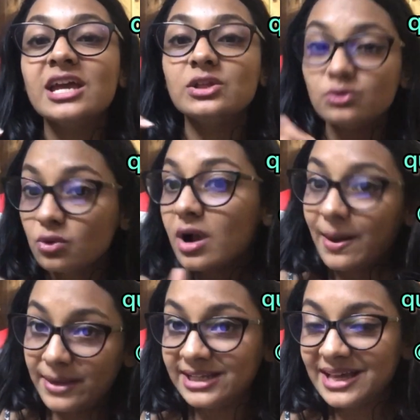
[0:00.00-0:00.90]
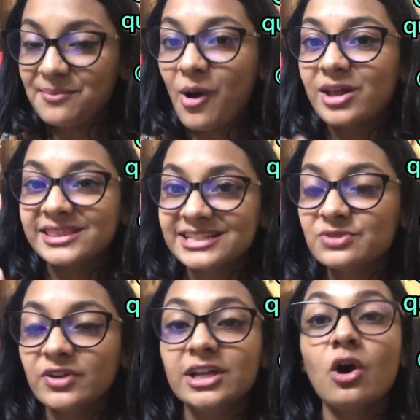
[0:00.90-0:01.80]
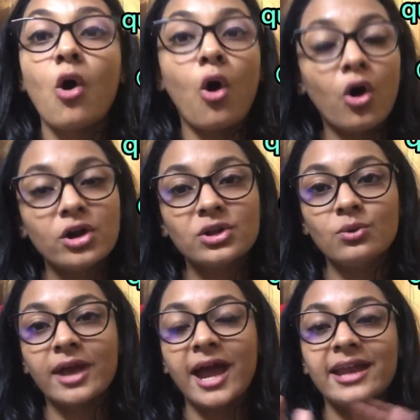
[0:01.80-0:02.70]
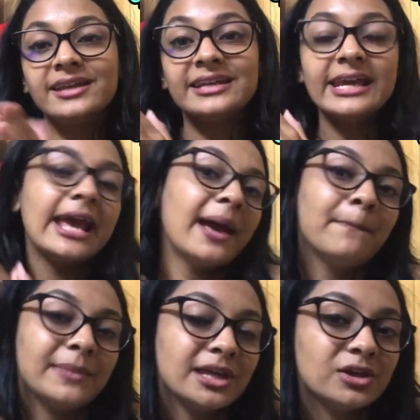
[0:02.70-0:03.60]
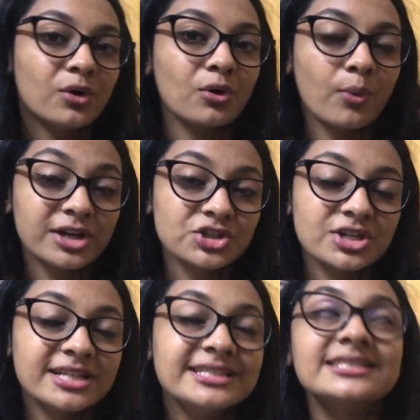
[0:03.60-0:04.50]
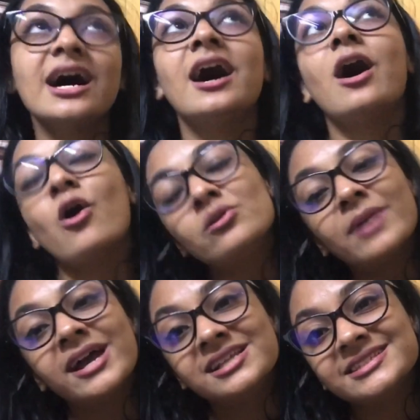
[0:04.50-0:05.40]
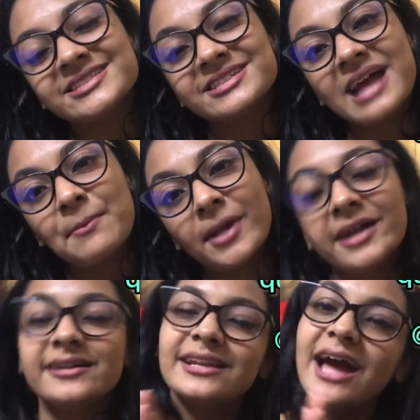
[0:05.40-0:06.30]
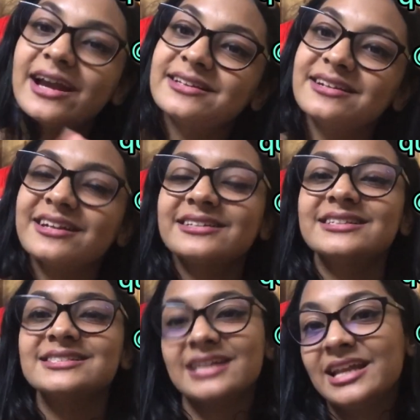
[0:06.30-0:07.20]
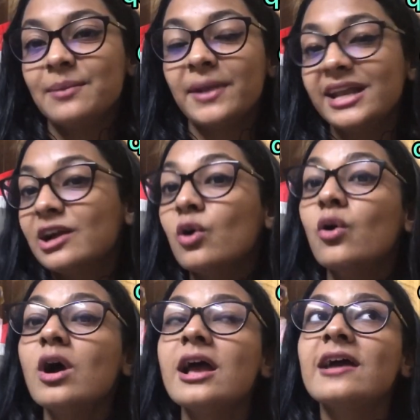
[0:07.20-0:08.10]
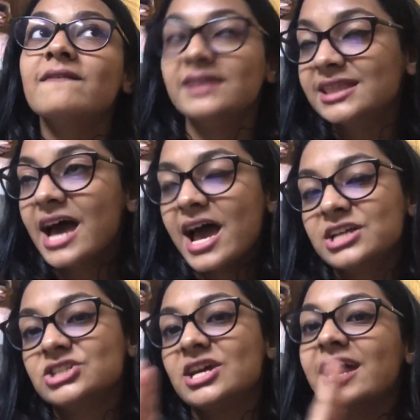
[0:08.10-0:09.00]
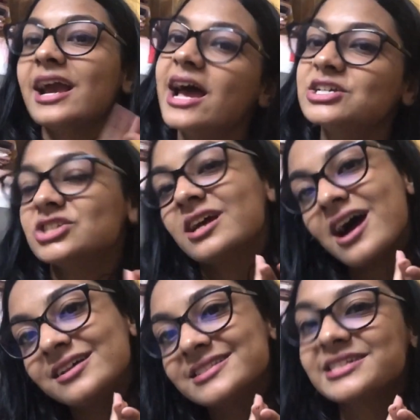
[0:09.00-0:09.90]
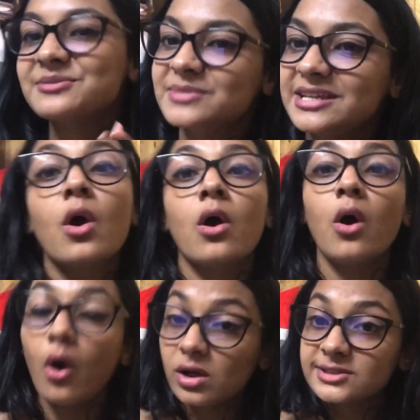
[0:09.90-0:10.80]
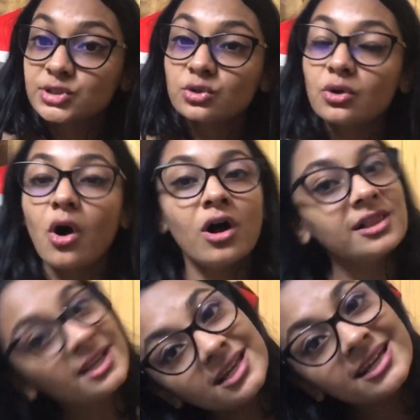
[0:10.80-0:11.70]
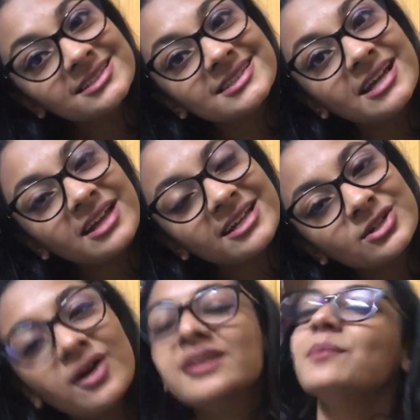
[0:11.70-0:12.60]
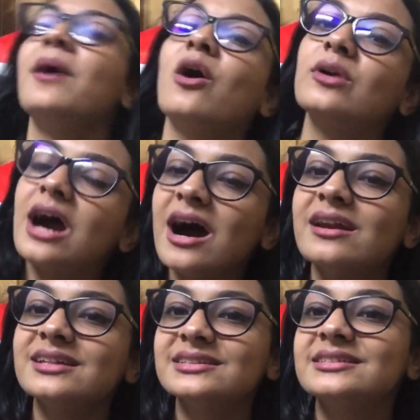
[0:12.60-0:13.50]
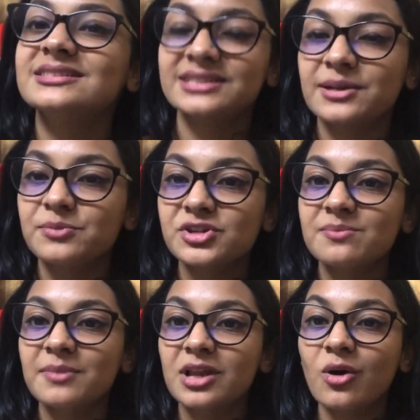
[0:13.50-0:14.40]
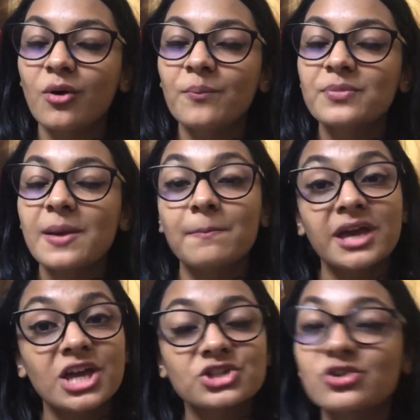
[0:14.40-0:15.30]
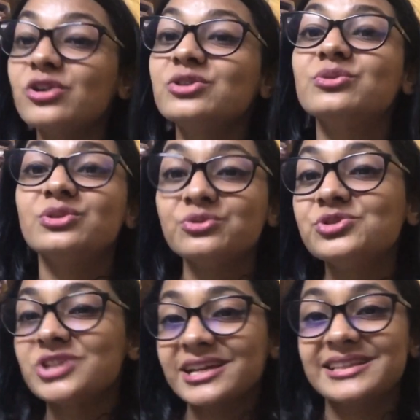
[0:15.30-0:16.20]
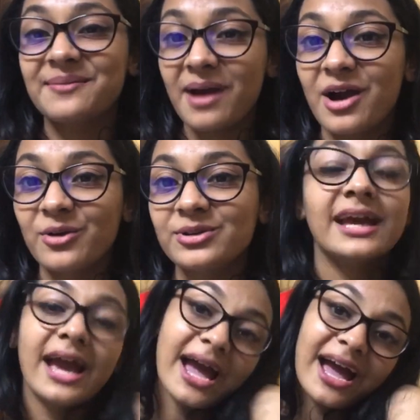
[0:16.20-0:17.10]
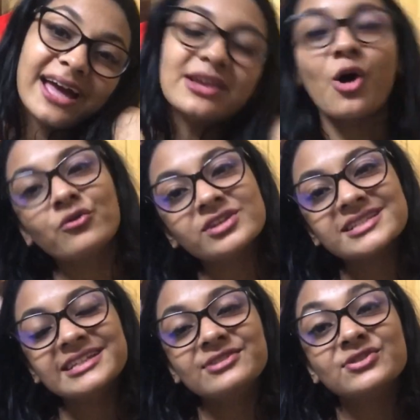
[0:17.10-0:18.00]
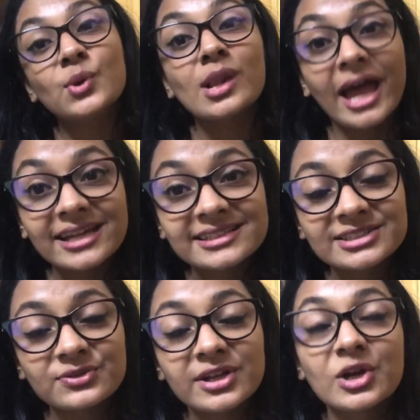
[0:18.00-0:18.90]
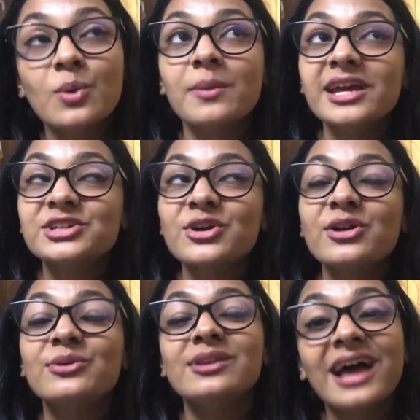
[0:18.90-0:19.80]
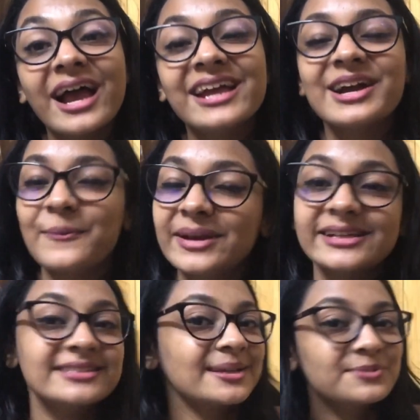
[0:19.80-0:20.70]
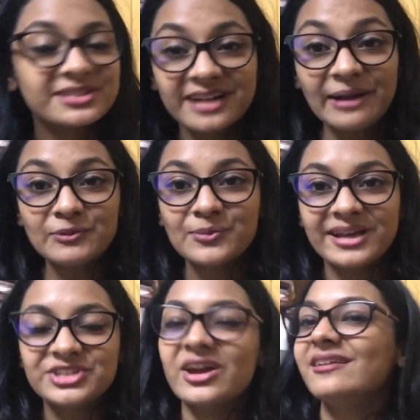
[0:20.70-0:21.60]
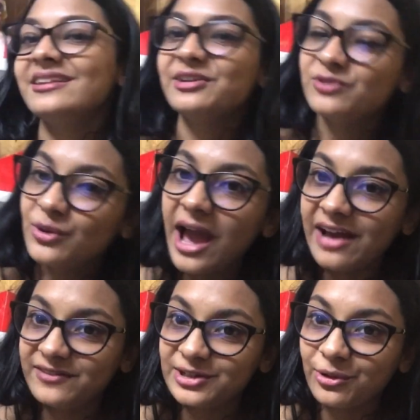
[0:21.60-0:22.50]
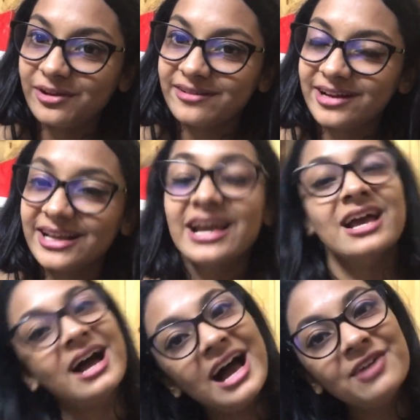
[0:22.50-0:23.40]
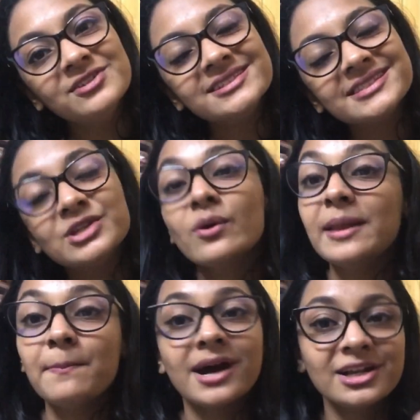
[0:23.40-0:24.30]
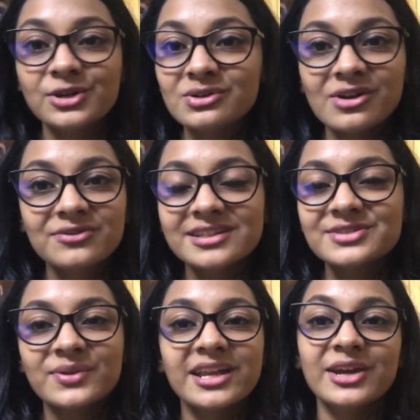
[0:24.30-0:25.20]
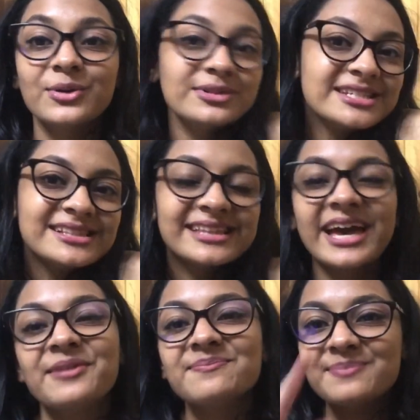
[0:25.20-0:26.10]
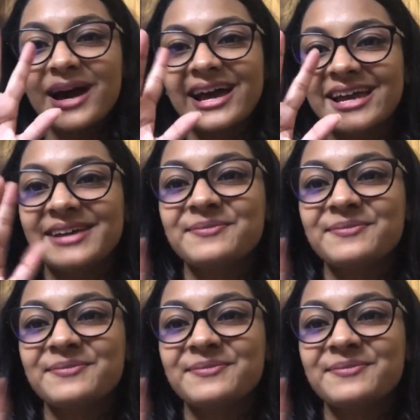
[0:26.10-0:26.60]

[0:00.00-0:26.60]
you do comment them on this video, or you can DM me your questions on my Instagram handle at @thestandingmedico with the hashtag answer me. Also, all the links that I talked about are in the description below. Make sure you do check them out. And obviously, if you like this video, make sure you like, comment and subscribe to my channel if you haven't already. I will see you in part 2 of this video. Till then, bye.